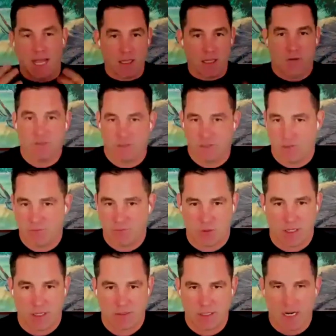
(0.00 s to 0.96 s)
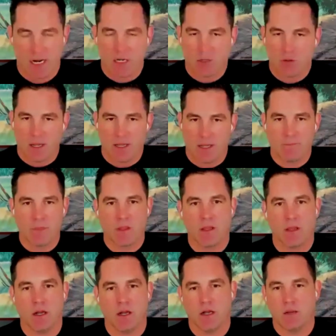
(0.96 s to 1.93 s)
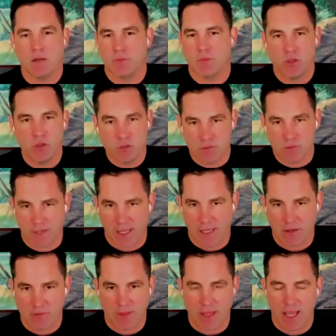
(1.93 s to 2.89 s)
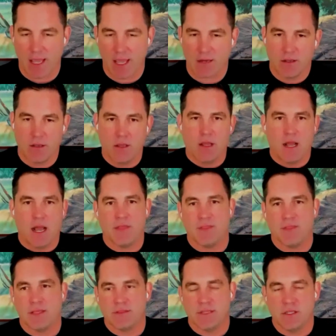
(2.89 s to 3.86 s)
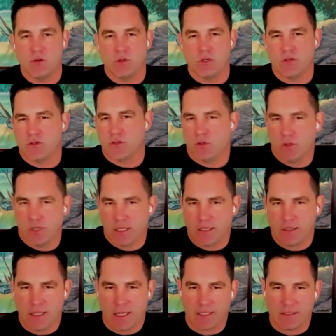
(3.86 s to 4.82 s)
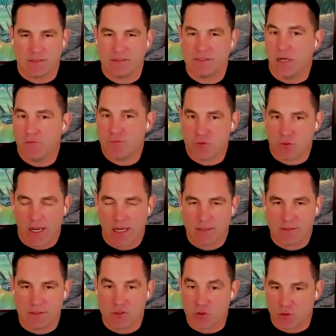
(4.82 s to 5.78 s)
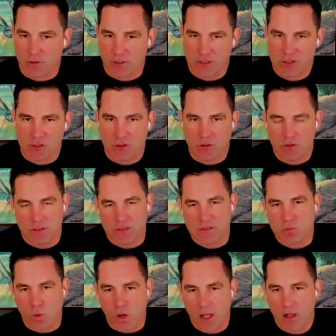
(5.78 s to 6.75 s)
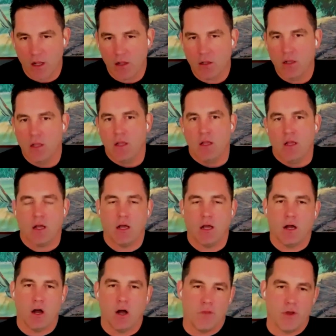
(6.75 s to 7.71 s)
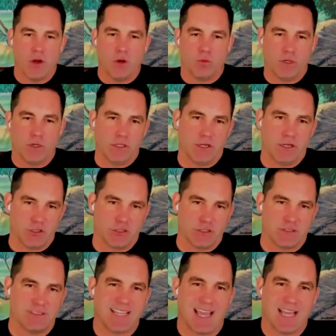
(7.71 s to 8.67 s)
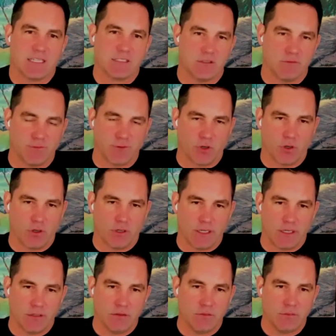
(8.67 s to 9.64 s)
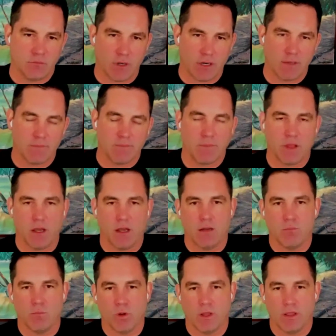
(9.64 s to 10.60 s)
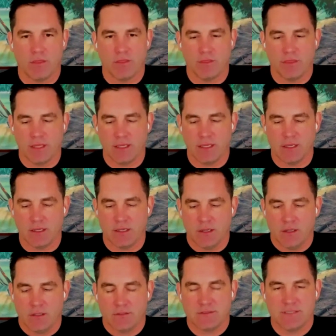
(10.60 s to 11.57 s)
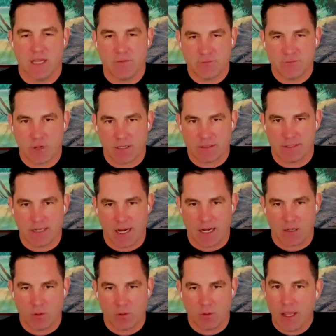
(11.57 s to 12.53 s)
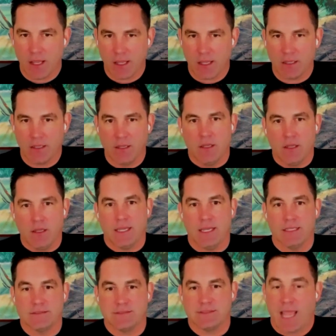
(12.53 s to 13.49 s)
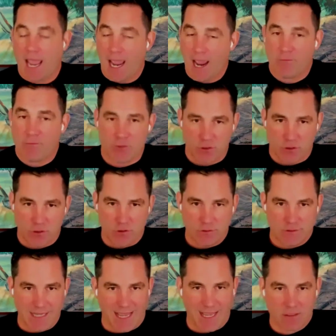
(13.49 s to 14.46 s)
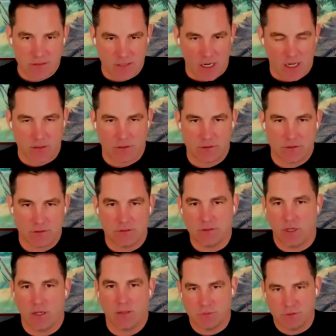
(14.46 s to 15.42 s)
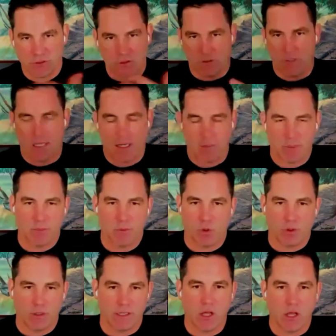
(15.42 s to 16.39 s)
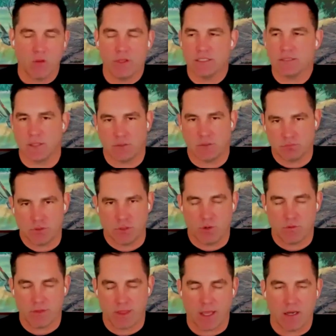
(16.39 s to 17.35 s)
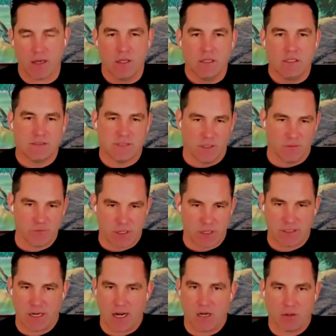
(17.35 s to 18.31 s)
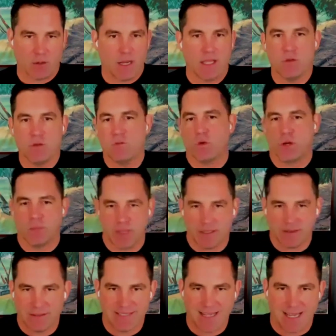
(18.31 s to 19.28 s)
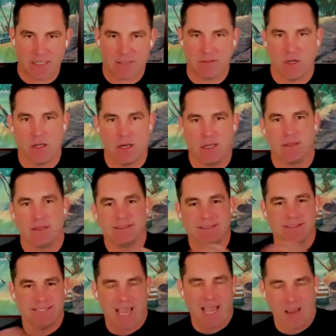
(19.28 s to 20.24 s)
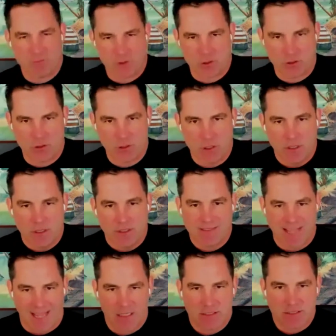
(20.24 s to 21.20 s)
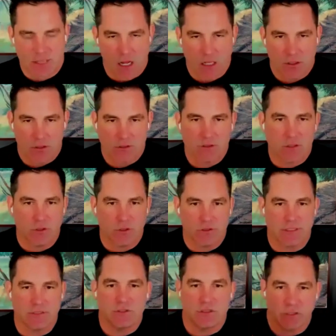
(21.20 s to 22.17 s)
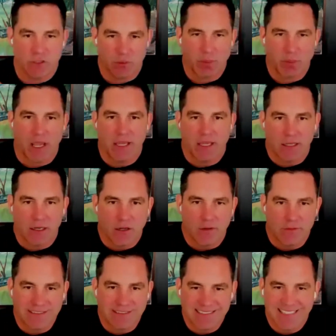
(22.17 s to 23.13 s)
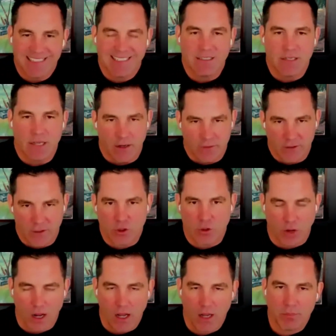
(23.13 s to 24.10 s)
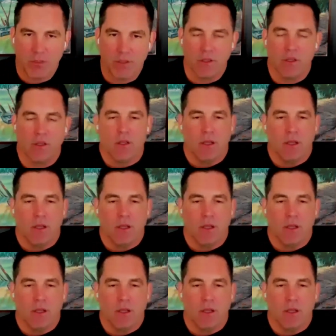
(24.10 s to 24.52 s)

I love a self-directed IRA. Um, huge fan of that. I think that you can do it in like a self-directed traditional as well. Uh, although really you're just tax deferring, right? Um, with the self-directed IRA, it's after tax dollars. So I'm sure a lot of people already know this. I'll go over that. Self directed IRA, you've already paid the tax on it. This is after tax dollars. So essentially, you're paying it on the seed, not on the crop.